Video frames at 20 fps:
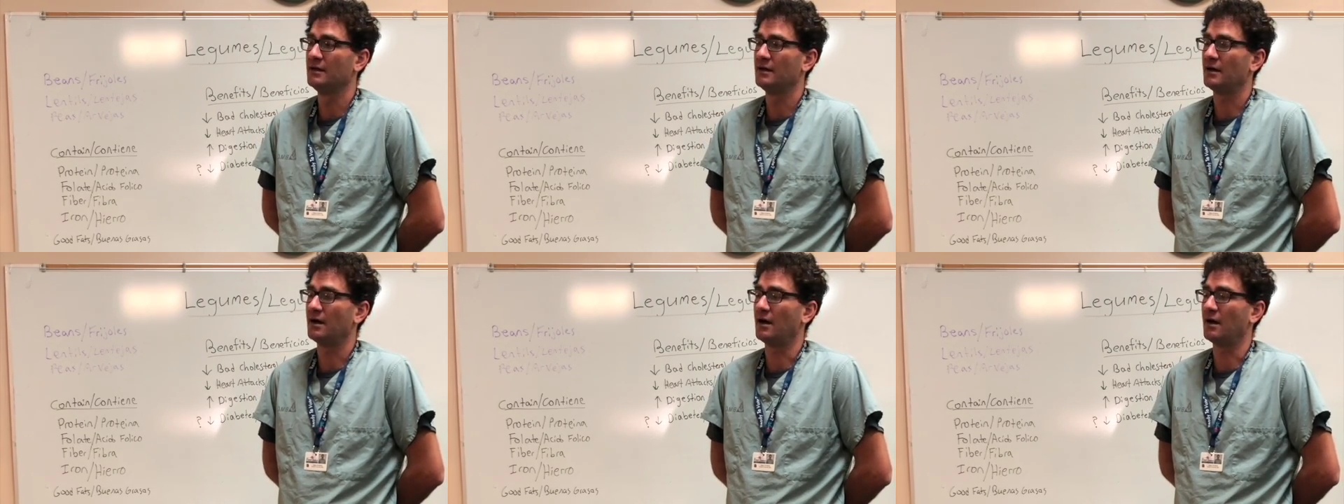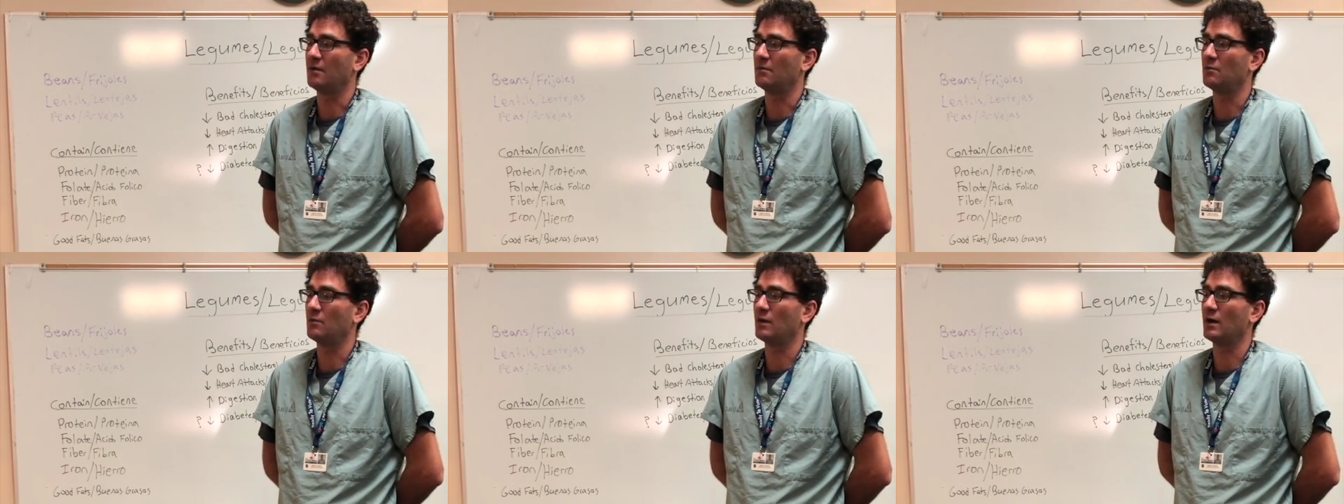
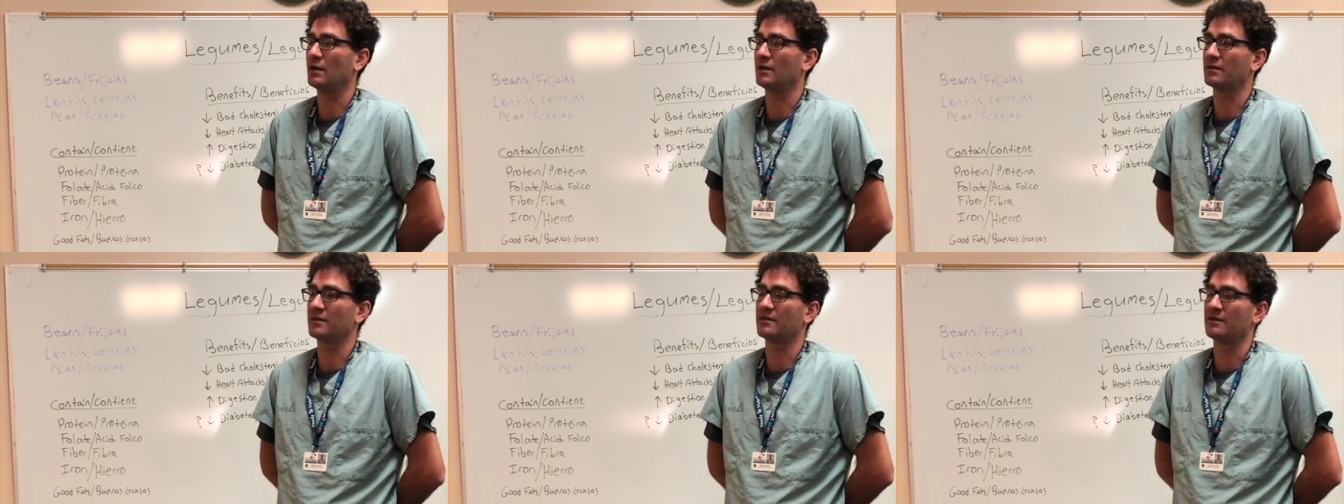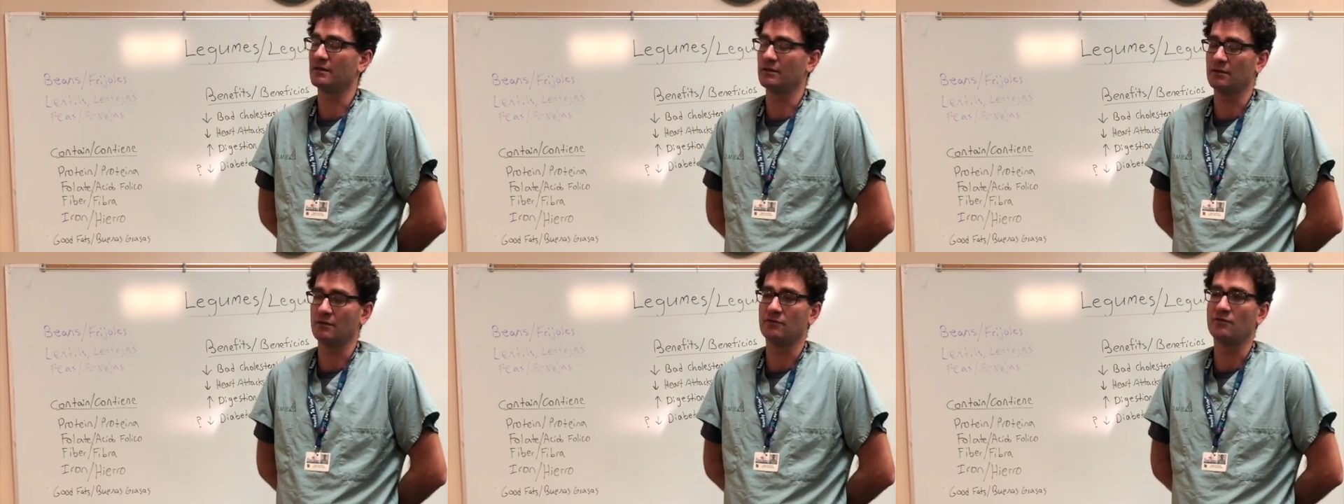while
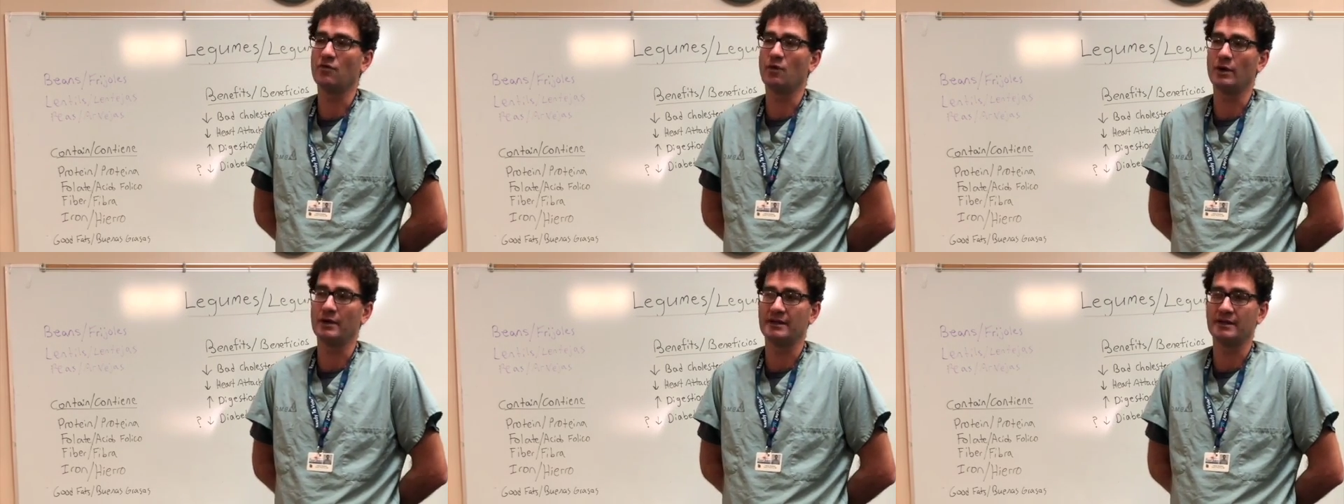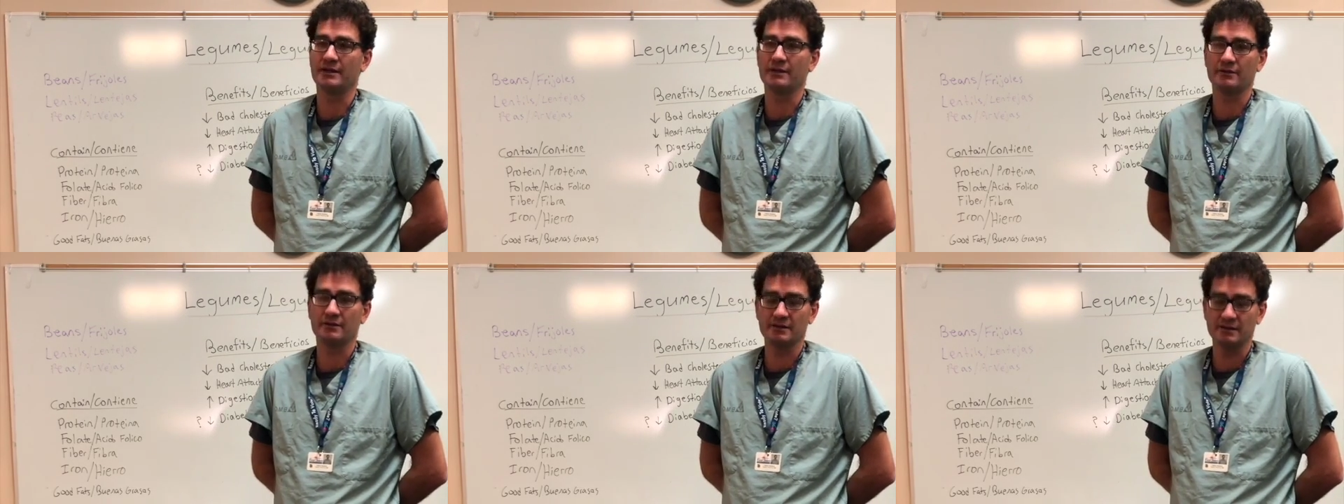still
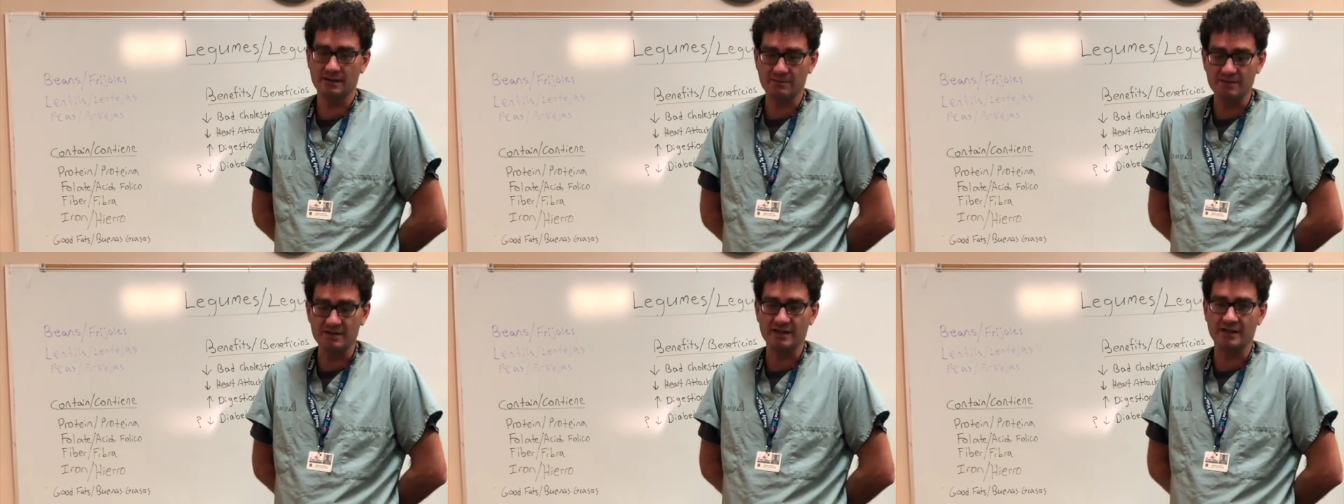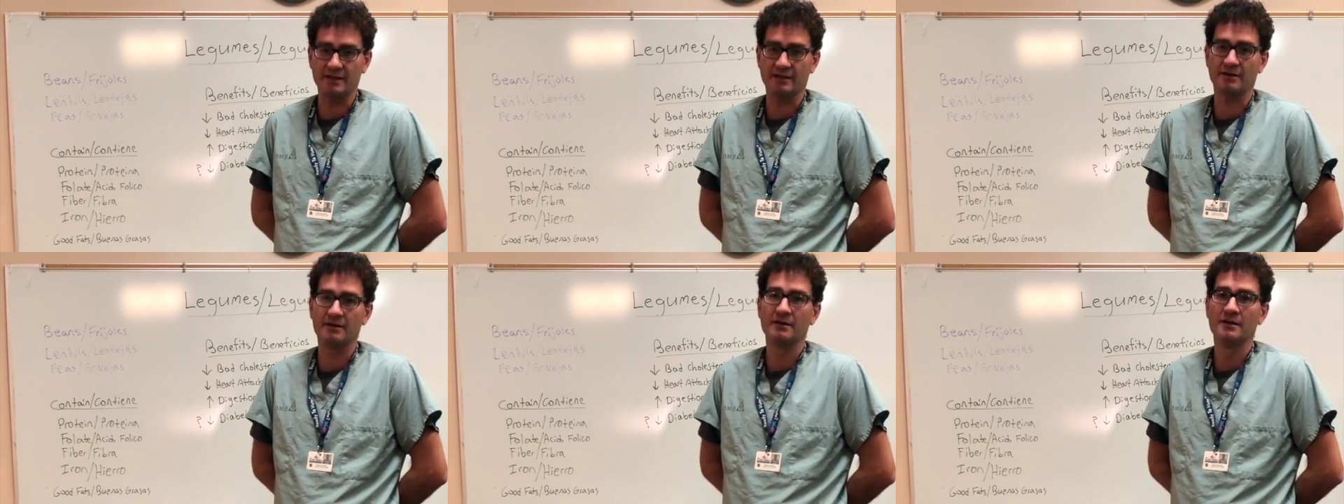avoiding or
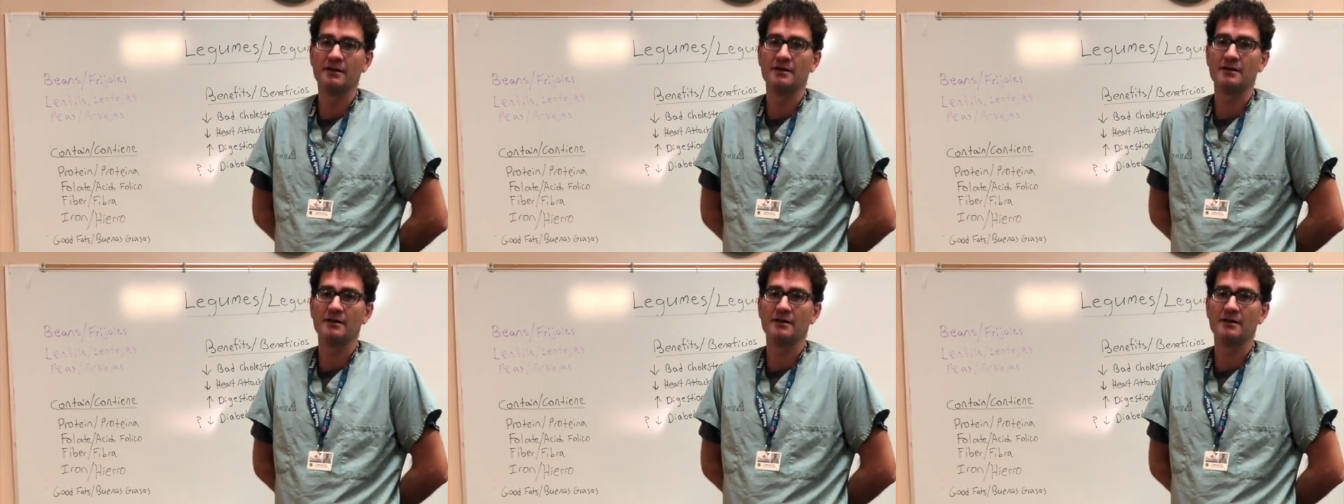limiting